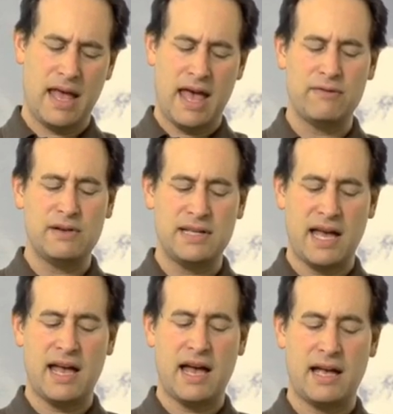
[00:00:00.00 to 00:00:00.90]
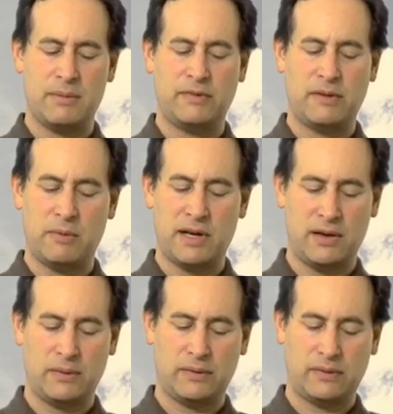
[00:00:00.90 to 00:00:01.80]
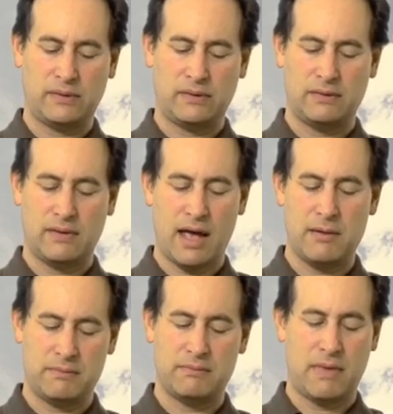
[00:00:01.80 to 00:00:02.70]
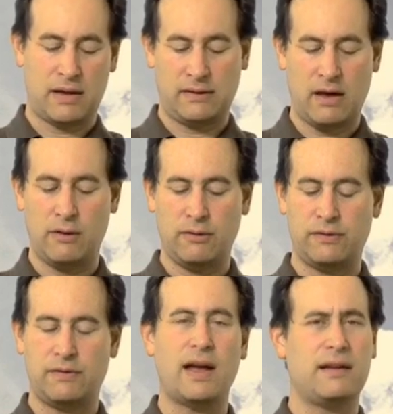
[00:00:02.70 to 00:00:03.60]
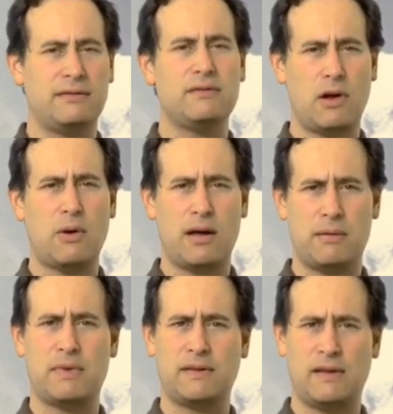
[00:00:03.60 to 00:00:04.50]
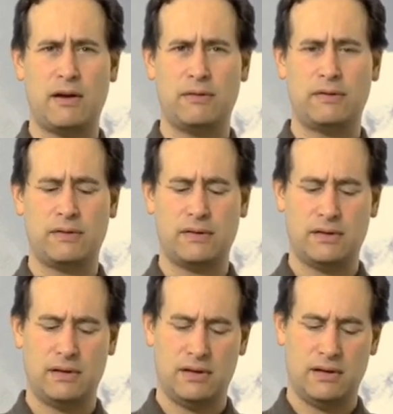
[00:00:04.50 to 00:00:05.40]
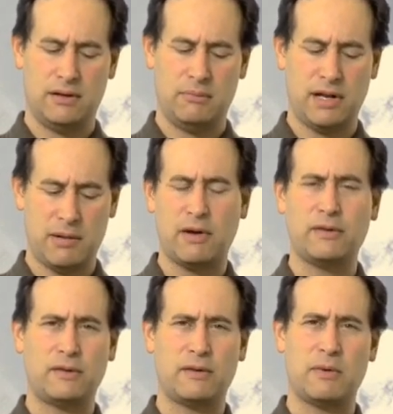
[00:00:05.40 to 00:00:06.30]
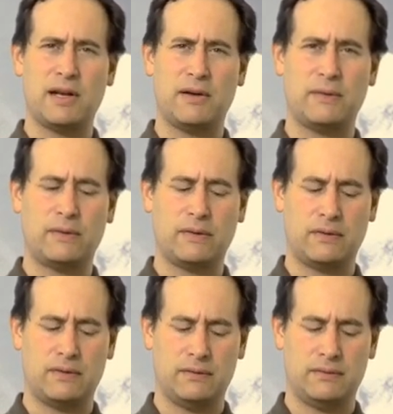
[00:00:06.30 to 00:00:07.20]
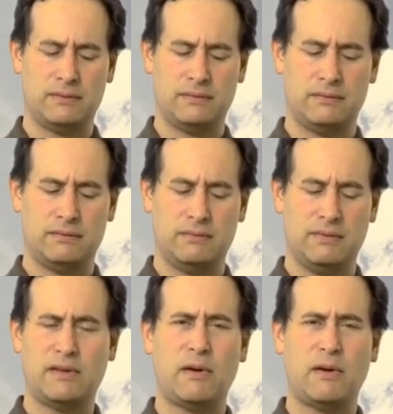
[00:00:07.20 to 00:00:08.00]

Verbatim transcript: Every day I am someone else. I am myself. I know I am myself. But I'm also someone else. It has